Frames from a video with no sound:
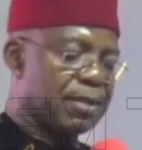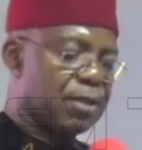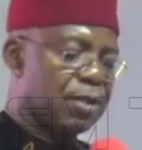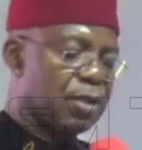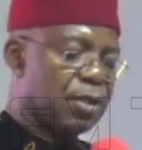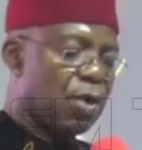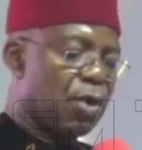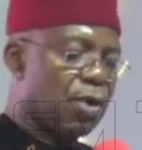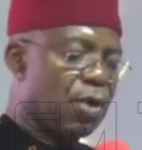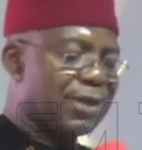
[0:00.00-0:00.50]

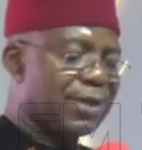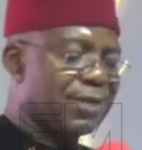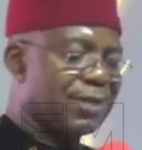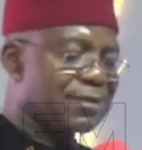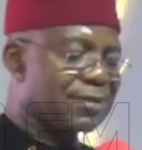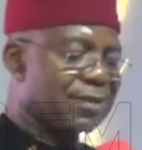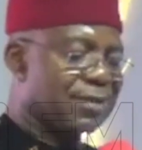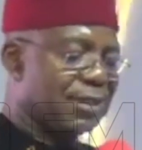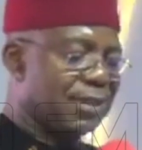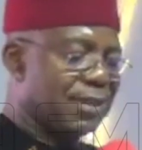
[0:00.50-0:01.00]

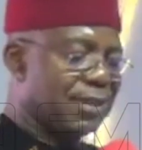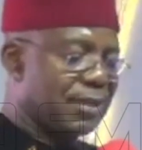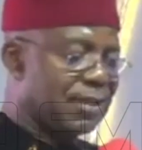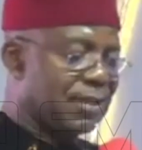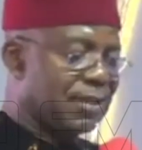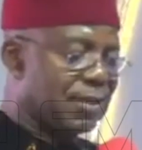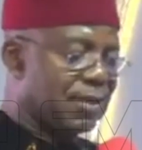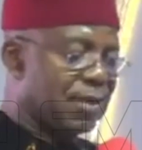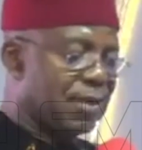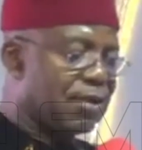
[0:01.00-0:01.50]

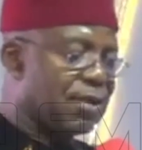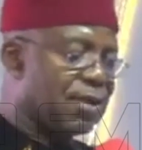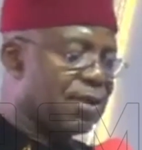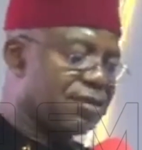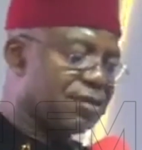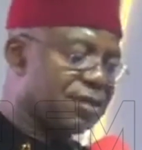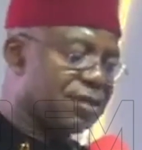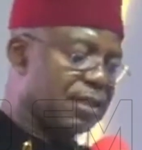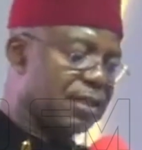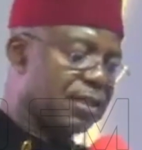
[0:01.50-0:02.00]

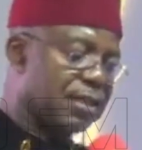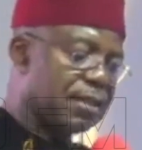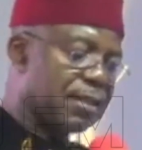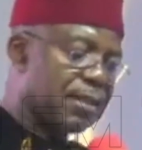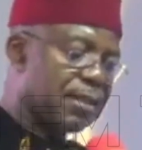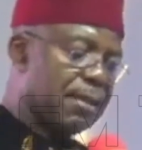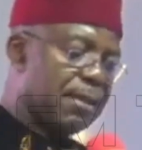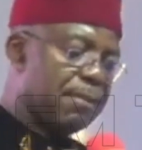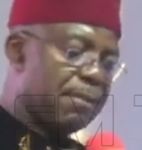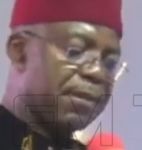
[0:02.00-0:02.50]
Honesty,
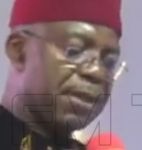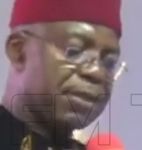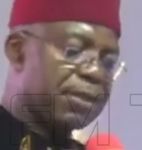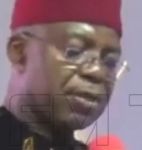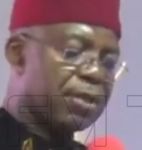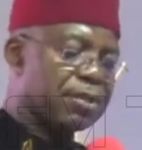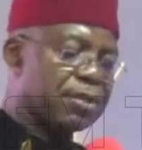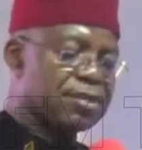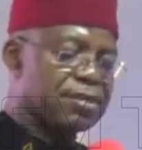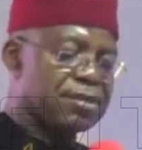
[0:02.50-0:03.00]

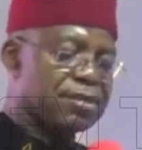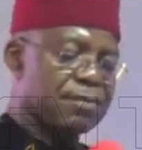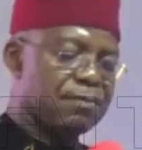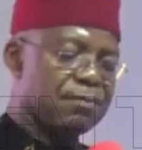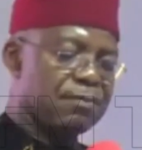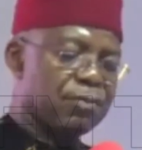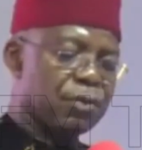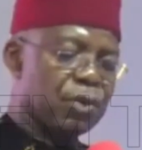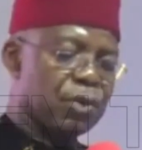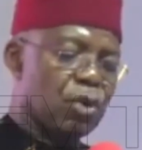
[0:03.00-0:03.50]

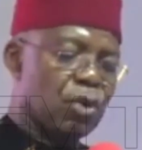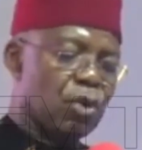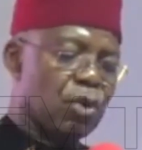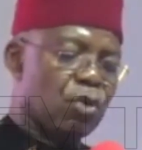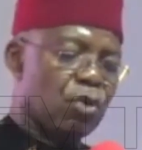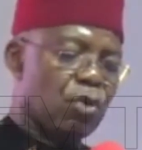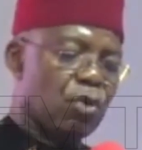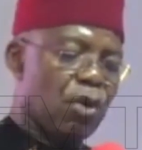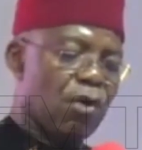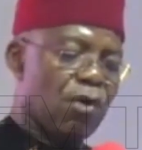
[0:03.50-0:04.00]
patriotism,
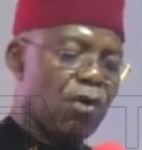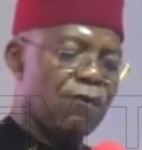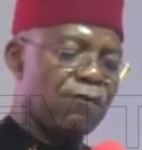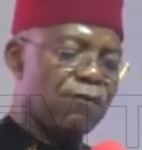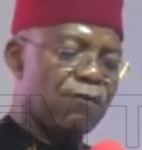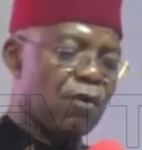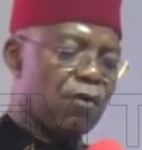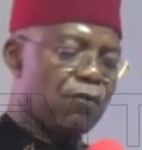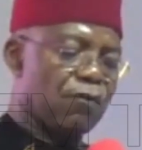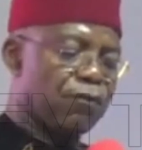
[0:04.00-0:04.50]
love
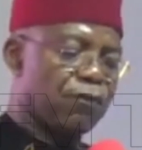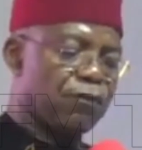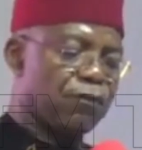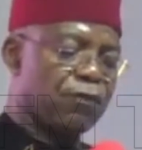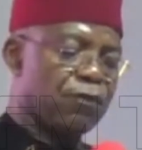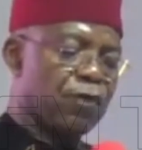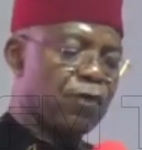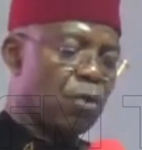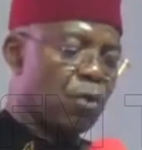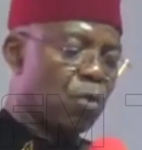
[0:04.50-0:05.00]
of
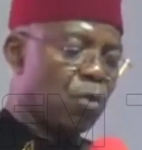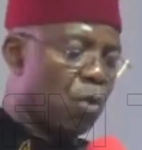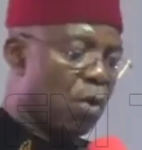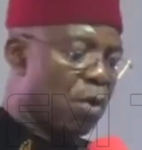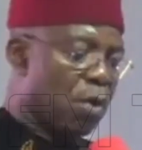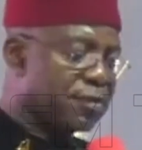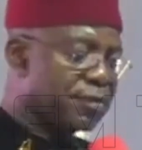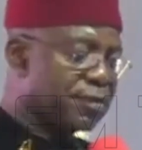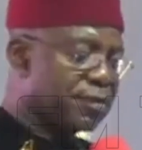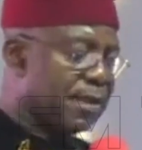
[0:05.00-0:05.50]

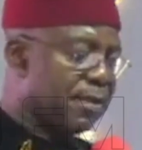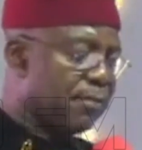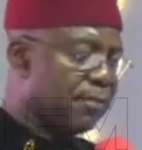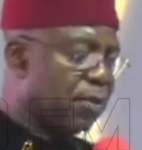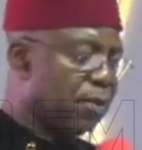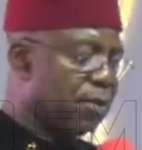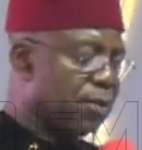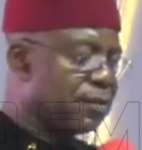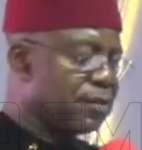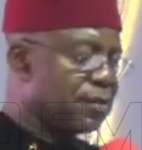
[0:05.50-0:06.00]
one's
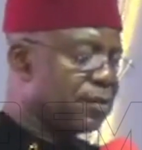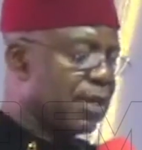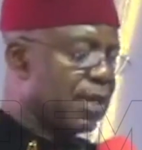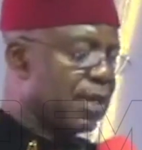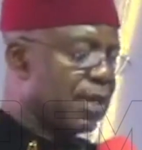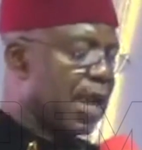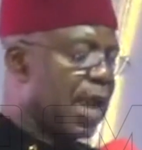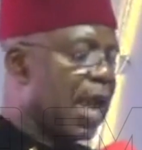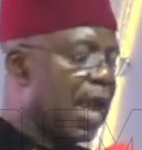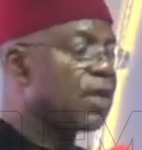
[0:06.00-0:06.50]
neighbors,
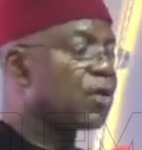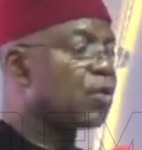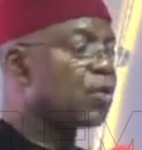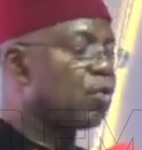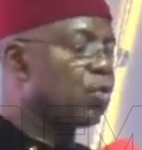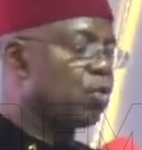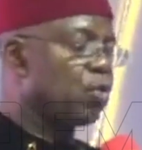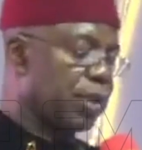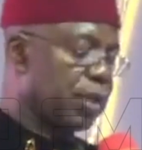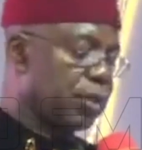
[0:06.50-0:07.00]
and
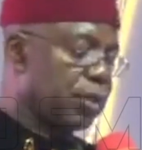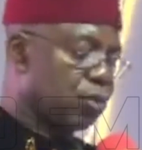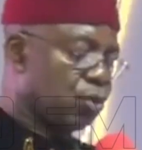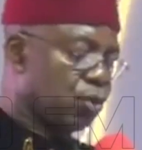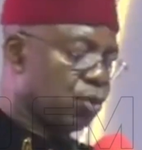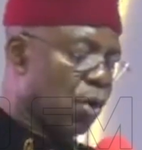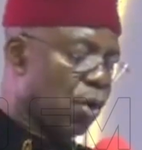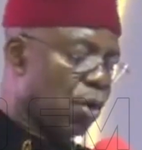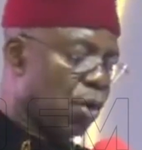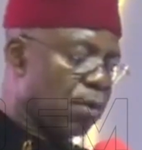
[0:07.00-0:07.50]
goodwill to
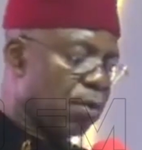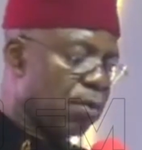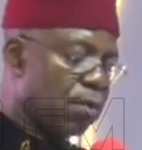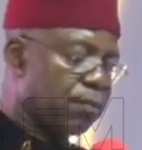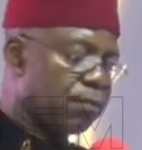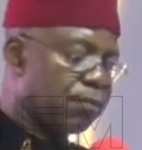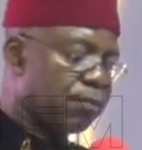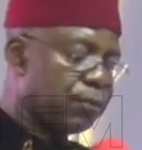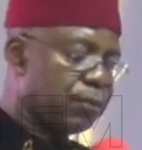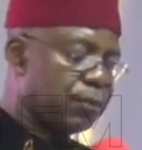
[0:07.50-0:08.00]
all.
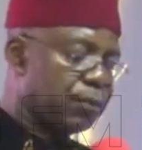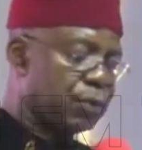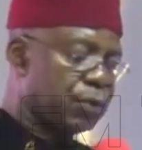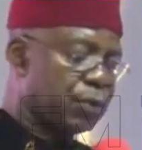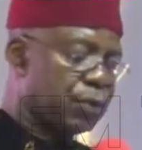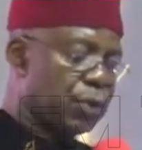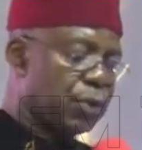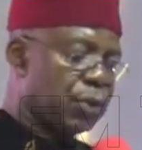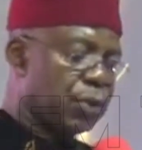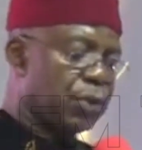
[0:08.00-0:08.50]

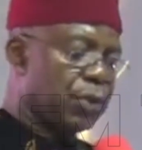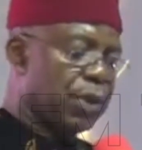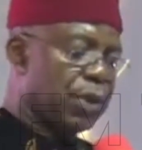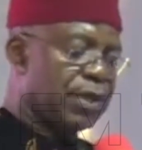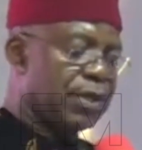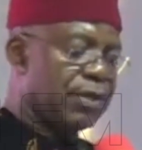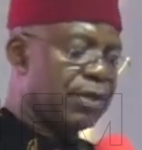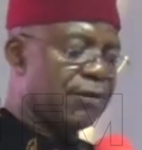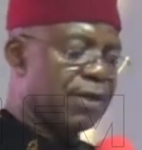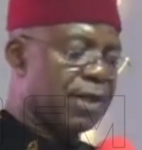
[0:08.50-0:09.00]
You are
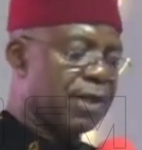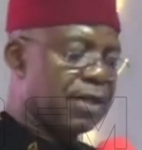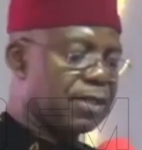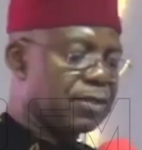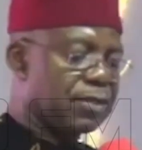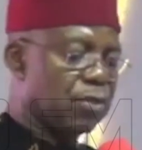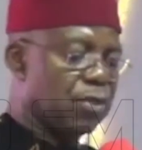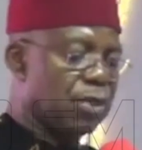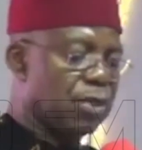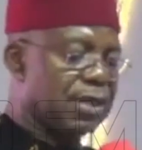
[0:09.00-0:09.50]
never
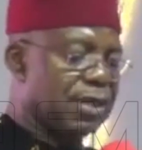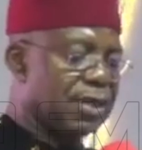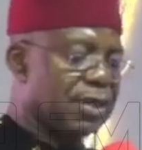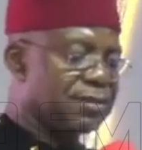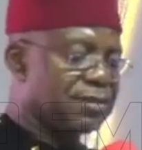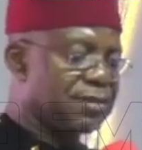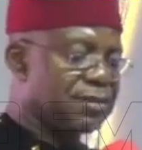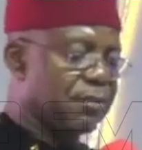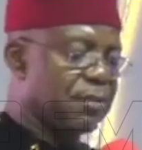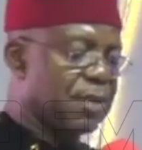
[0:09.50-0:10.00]
to
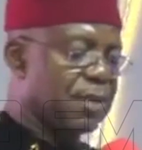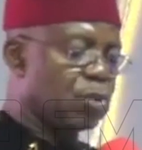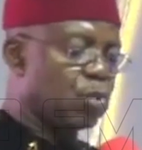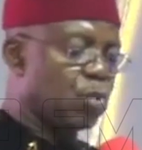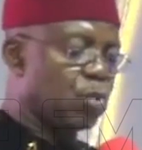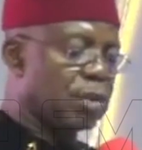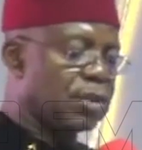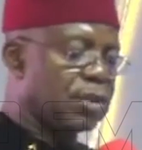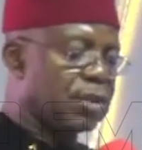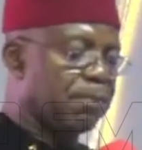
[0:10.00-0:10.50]
underestimate
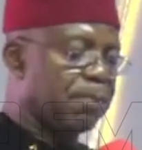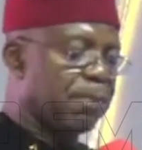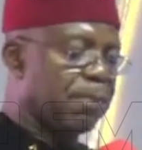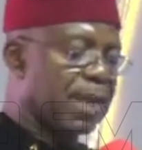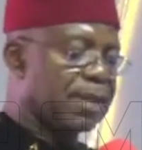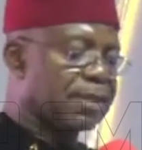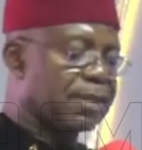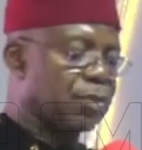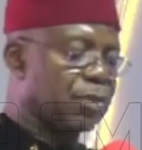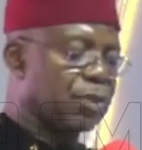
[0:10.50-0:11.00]
what
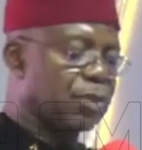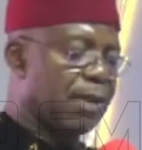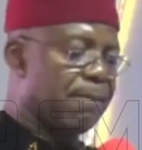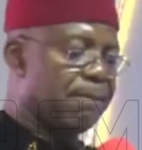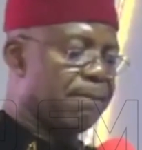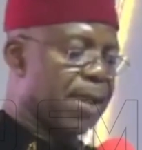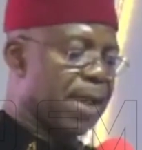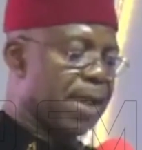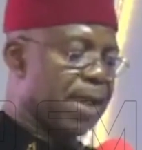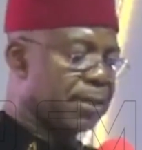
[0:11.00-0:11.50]
impact you can
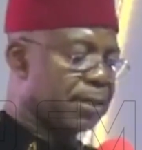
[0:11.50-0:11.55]
make